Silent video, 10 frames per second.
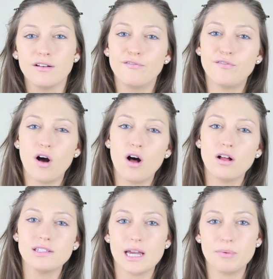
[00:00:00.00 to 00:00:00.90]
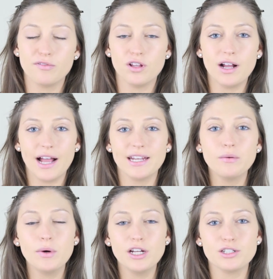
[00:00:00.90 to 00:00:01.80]
fall type of look, I
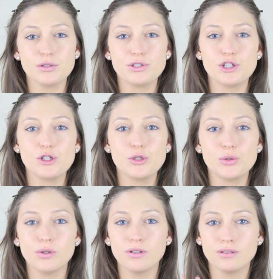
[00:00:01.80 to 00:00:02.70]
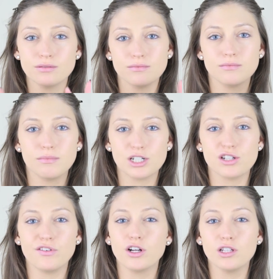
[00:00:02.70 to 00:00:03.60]
didn't want to do too much
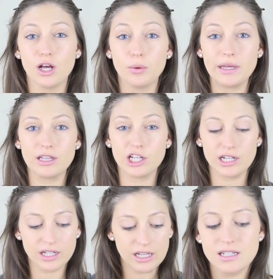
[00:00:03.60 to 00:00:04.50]
of a glowy look.